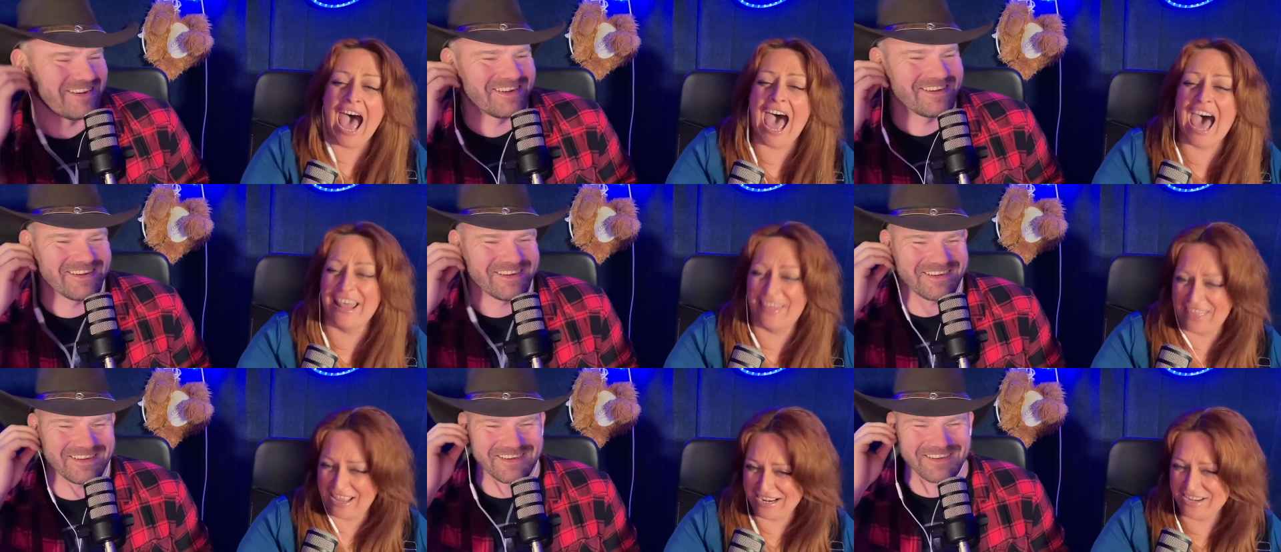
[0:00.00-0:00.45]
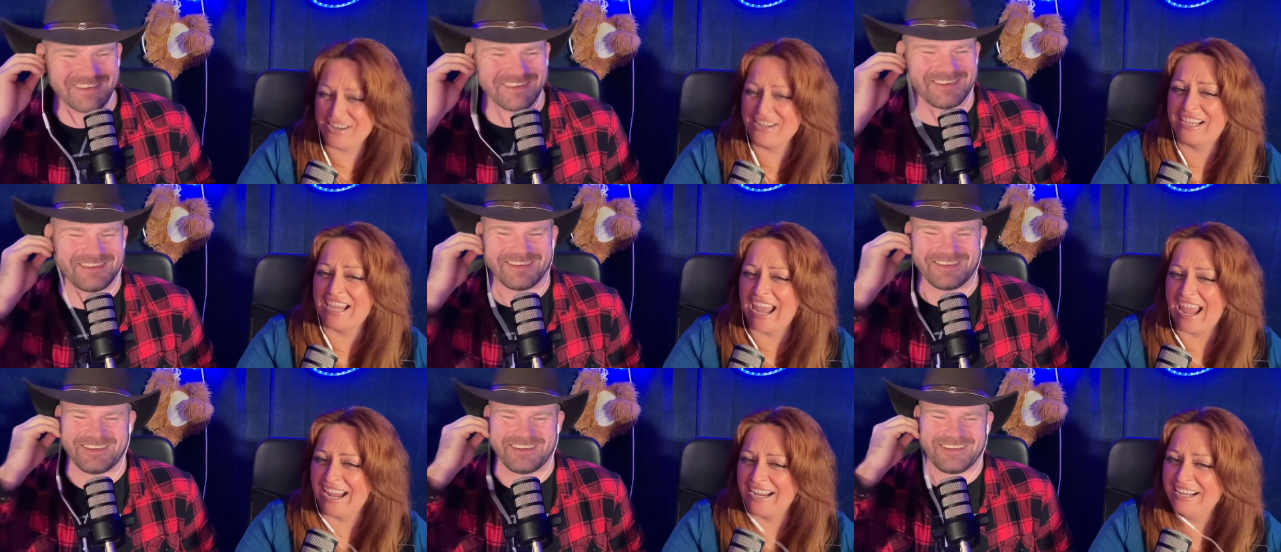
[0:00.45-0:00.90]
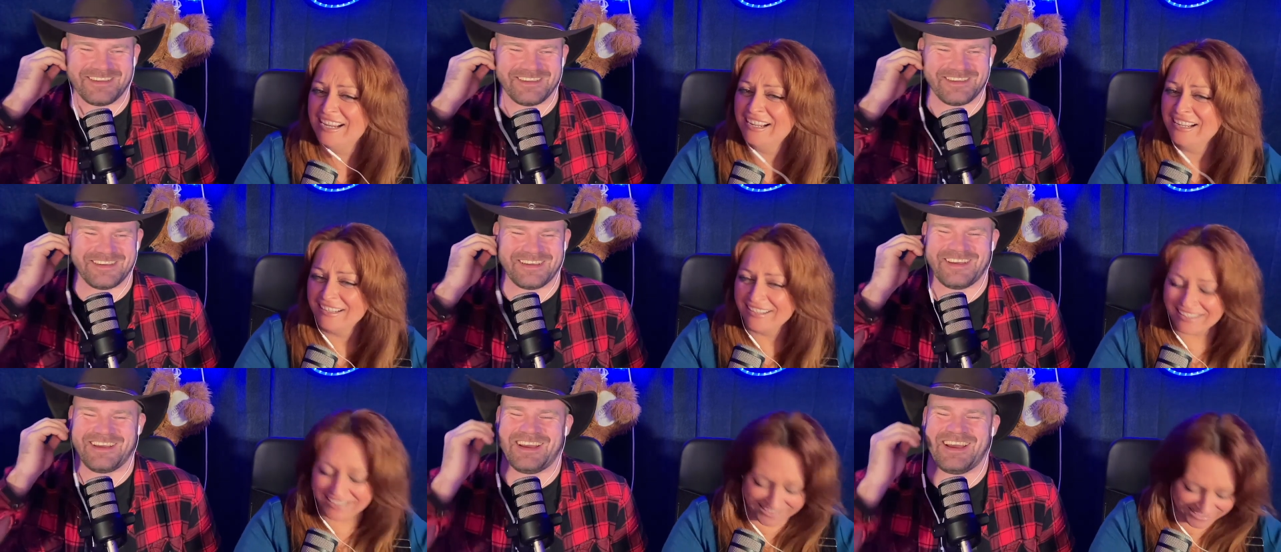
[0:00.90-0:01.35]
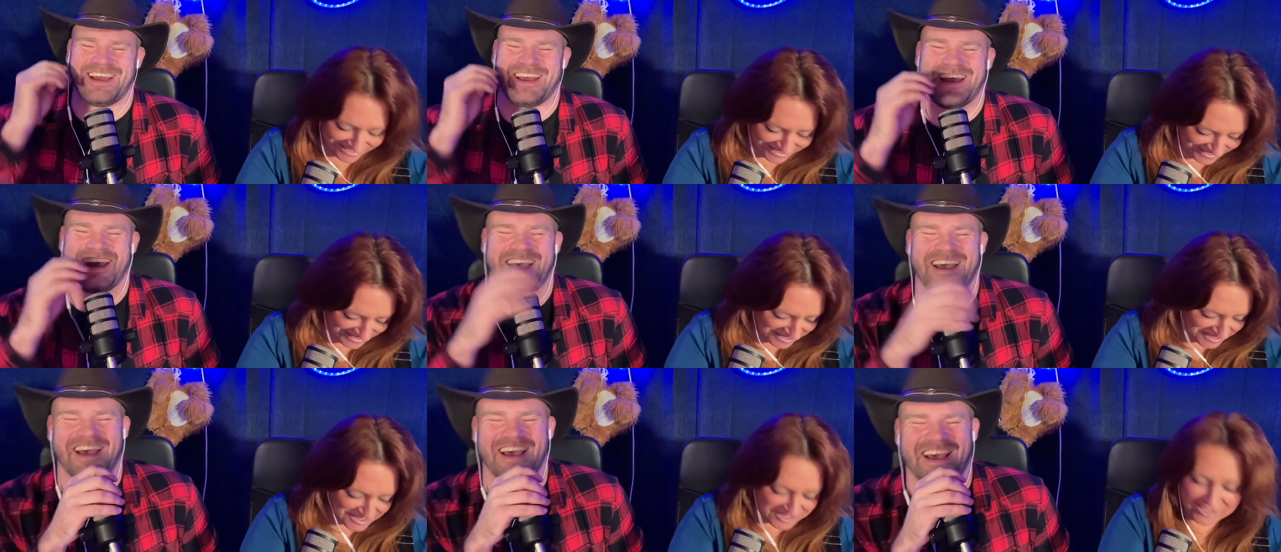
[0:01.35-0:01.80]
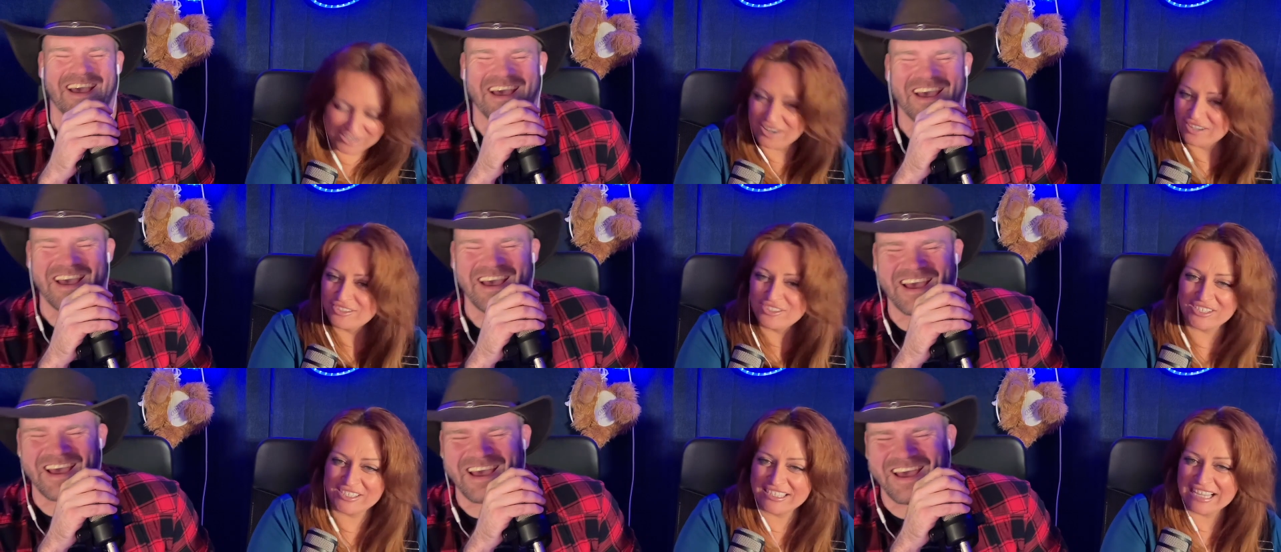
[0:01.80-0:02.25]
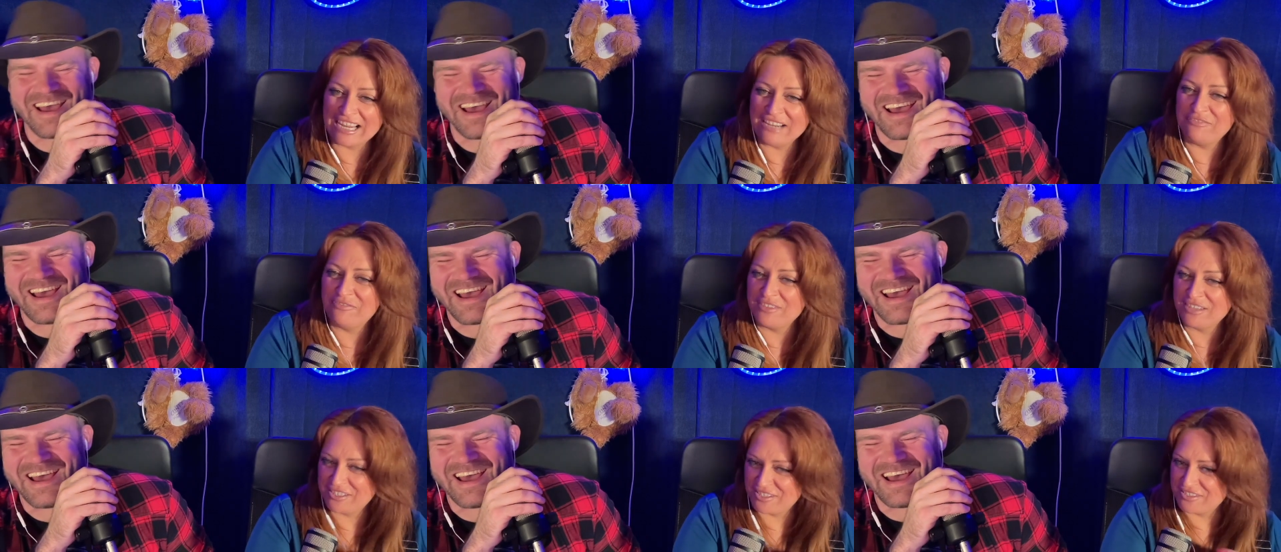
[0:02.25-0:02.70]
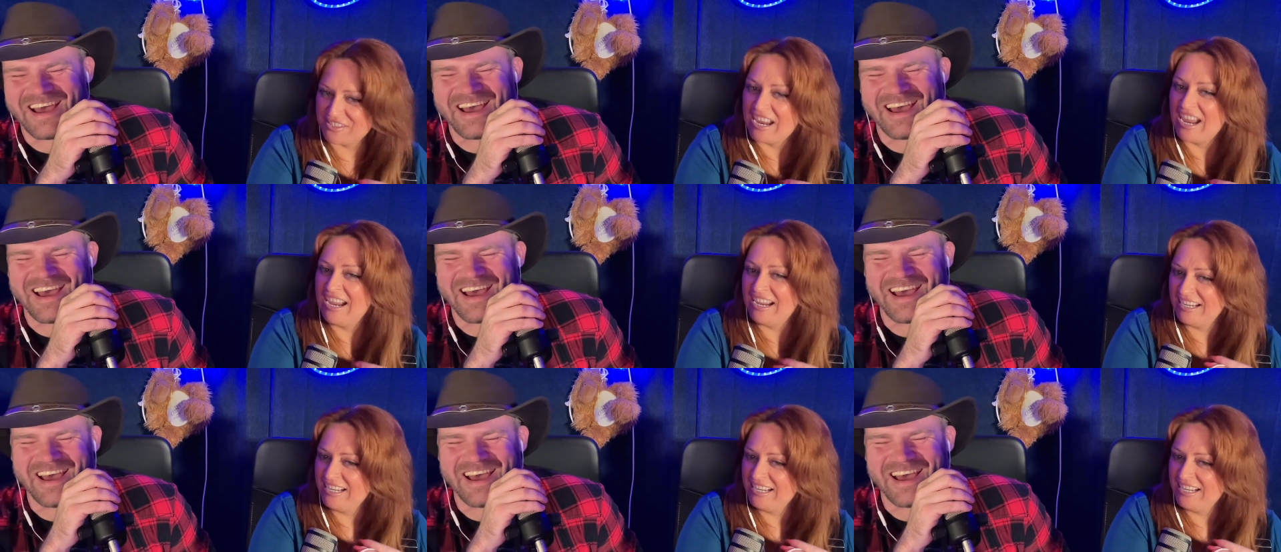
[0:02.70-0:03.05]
Speaker 1: then you're gay. you're not just gay for the stay.